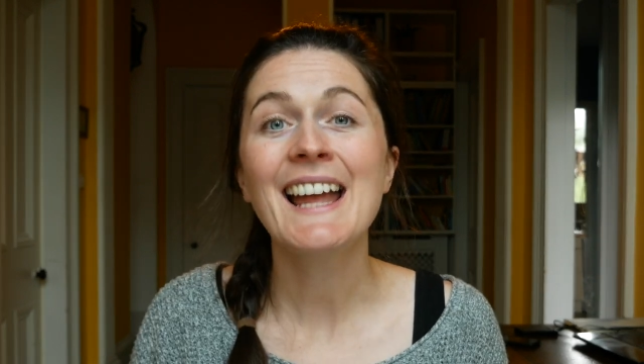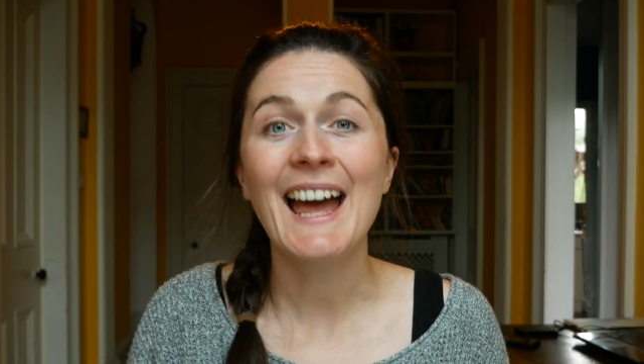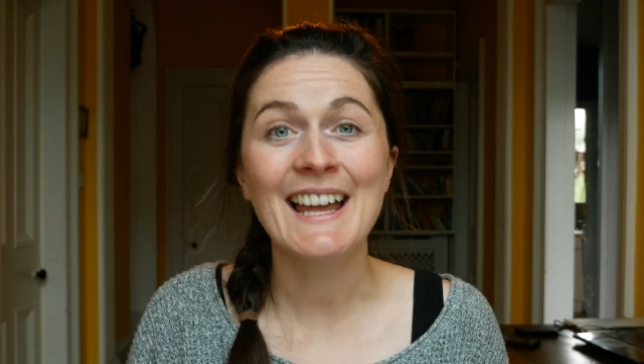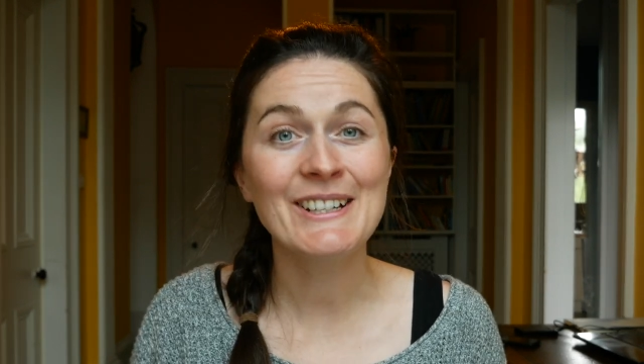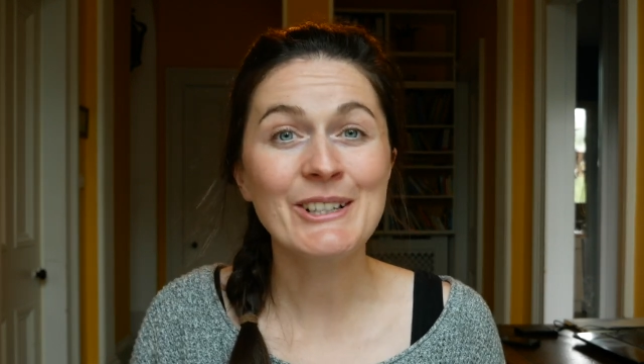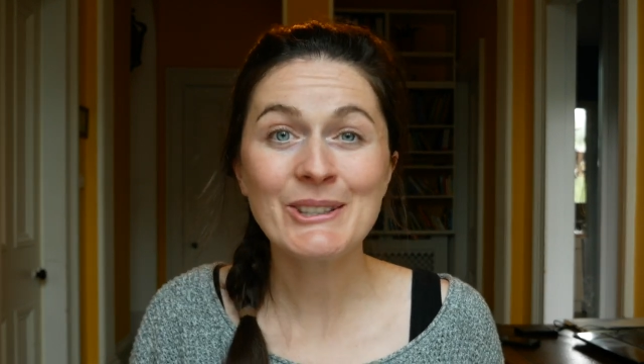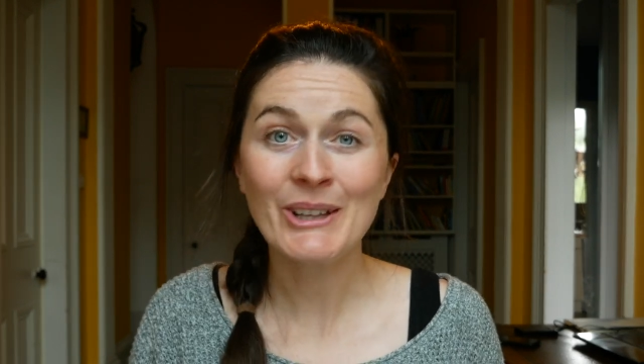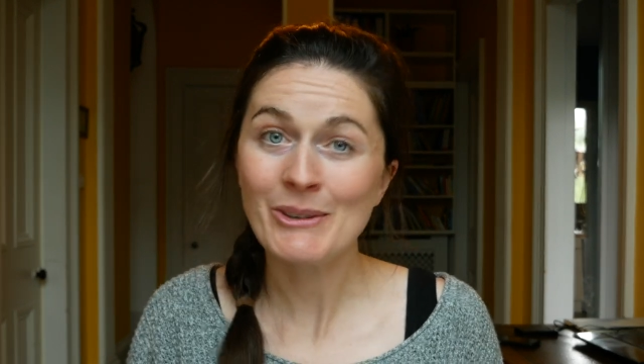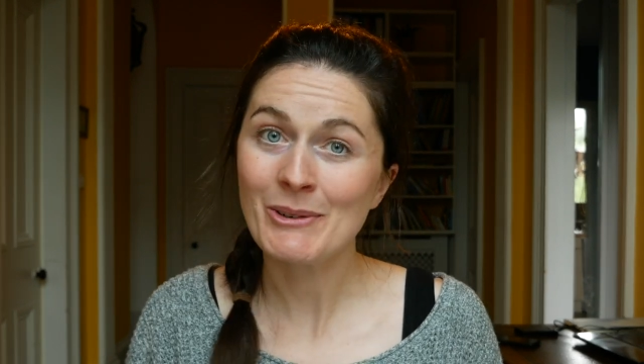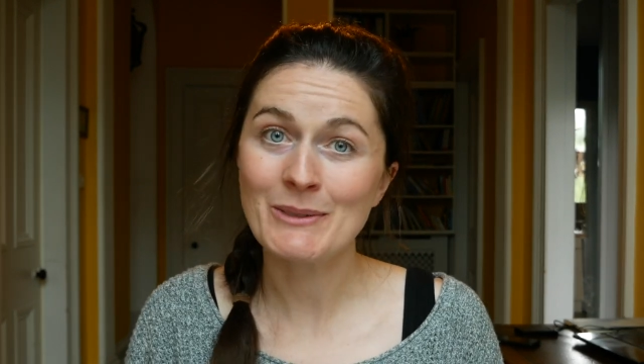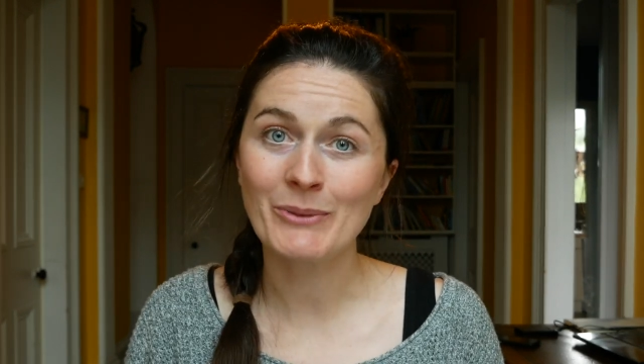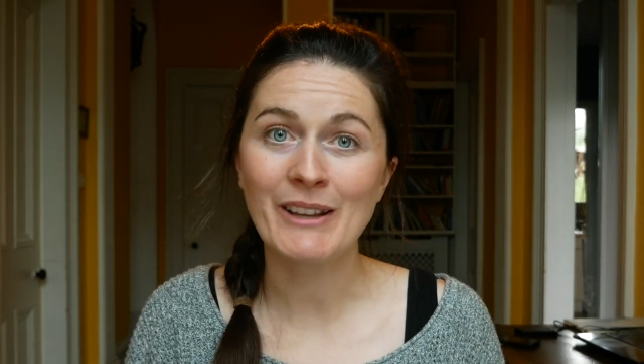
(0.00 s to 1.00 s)
and I just thought
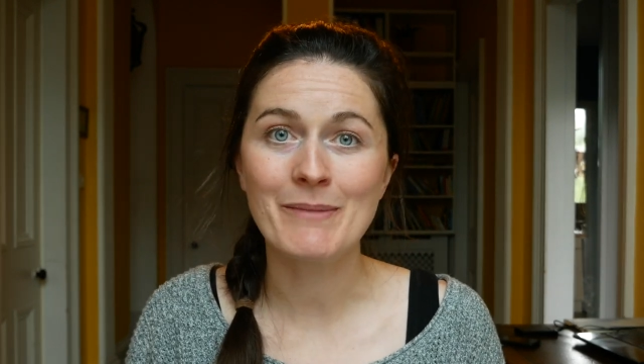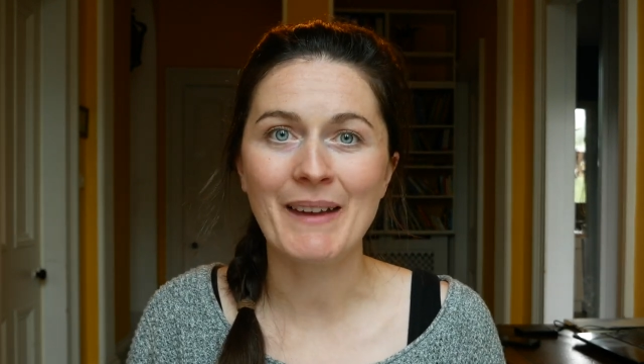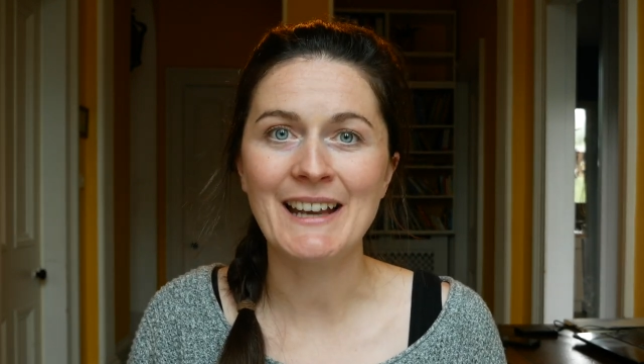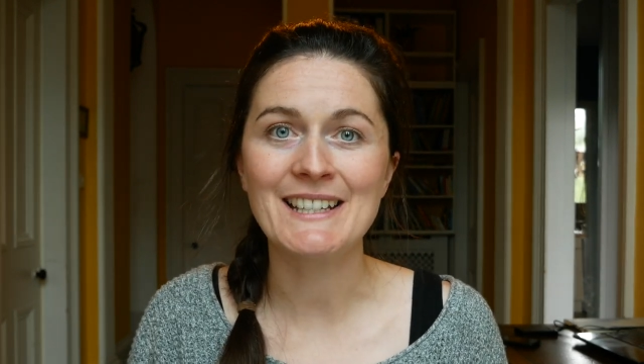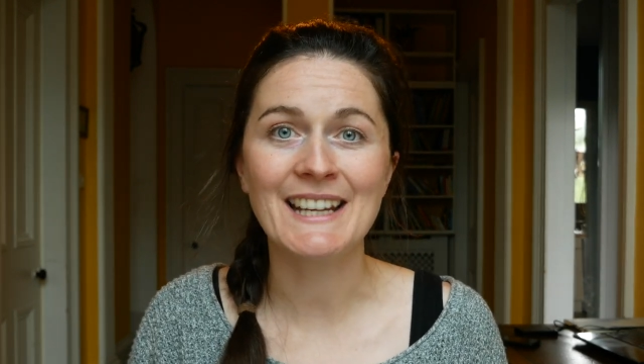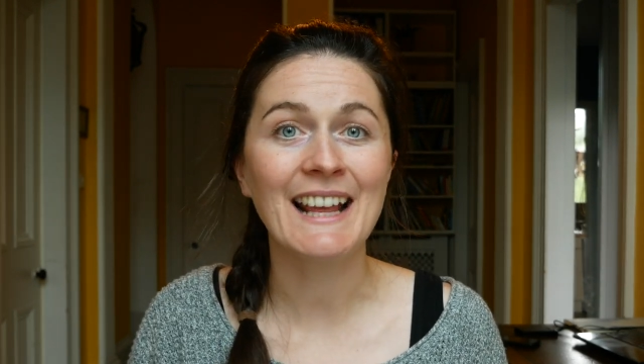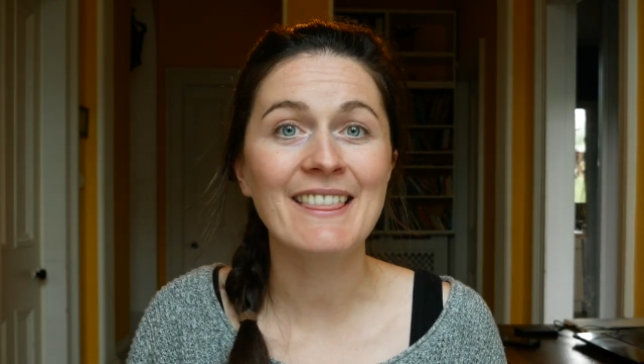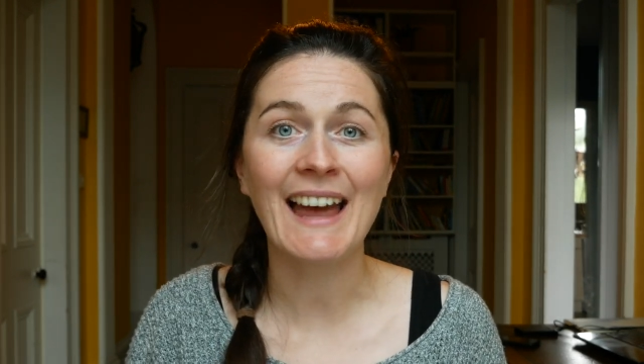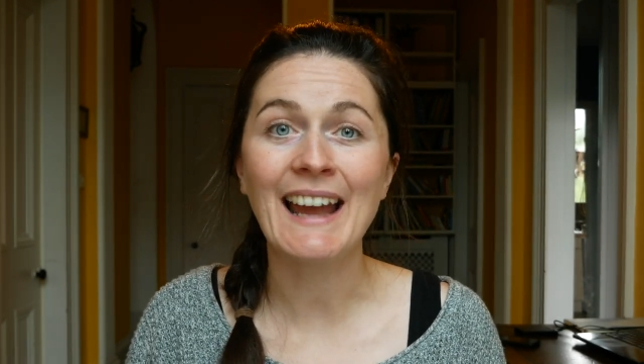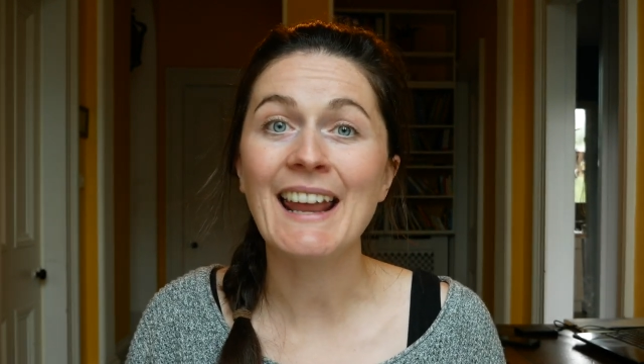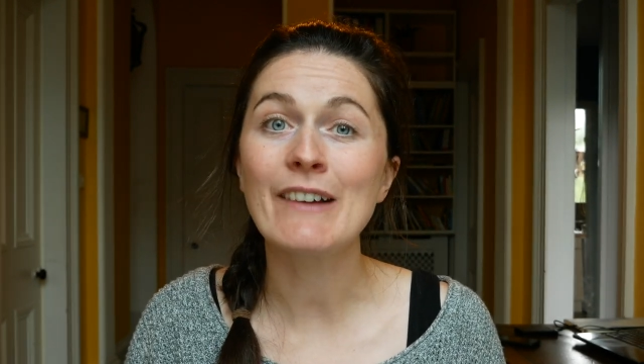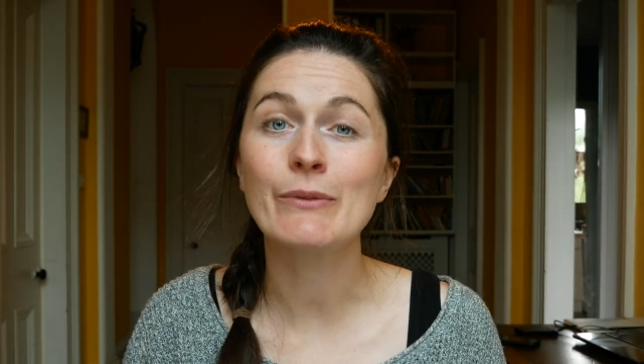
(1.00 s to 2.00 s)
it was worth mentioning
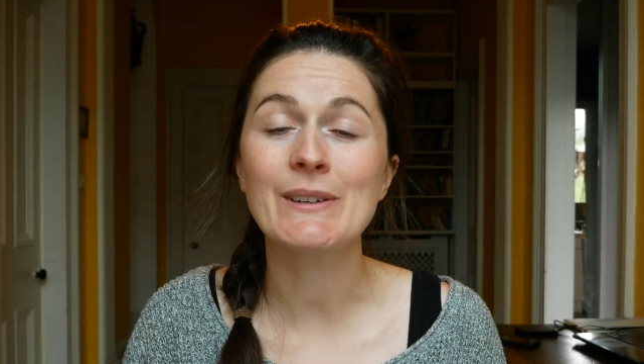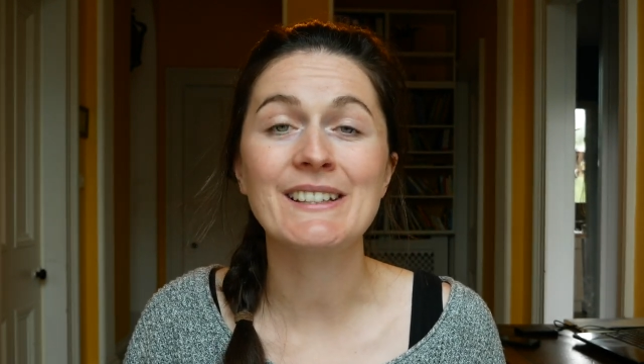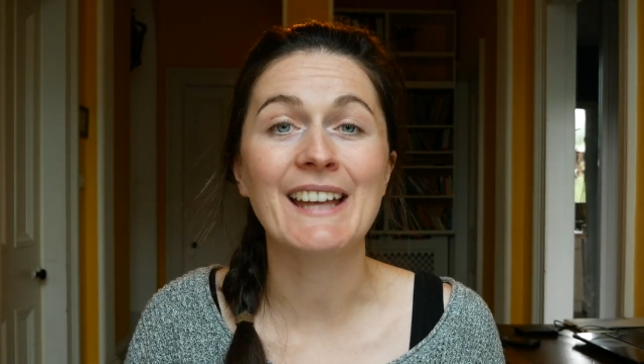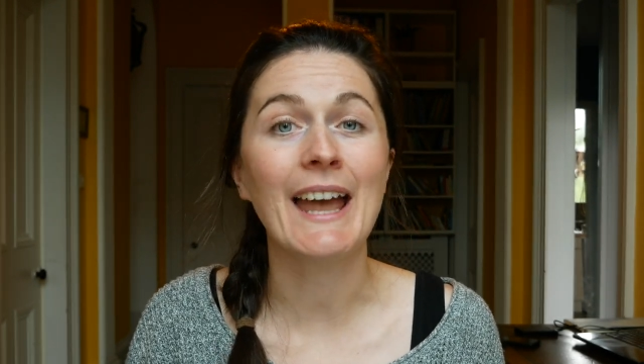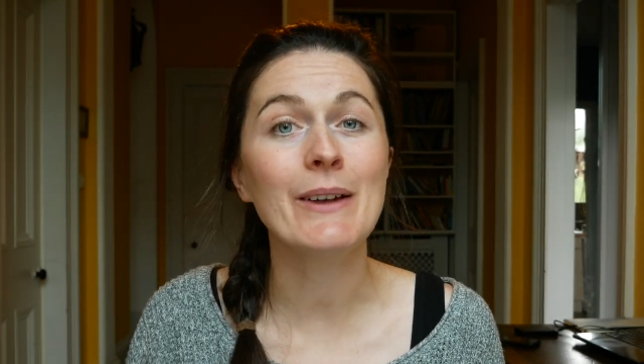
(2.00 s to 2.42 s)
that if we set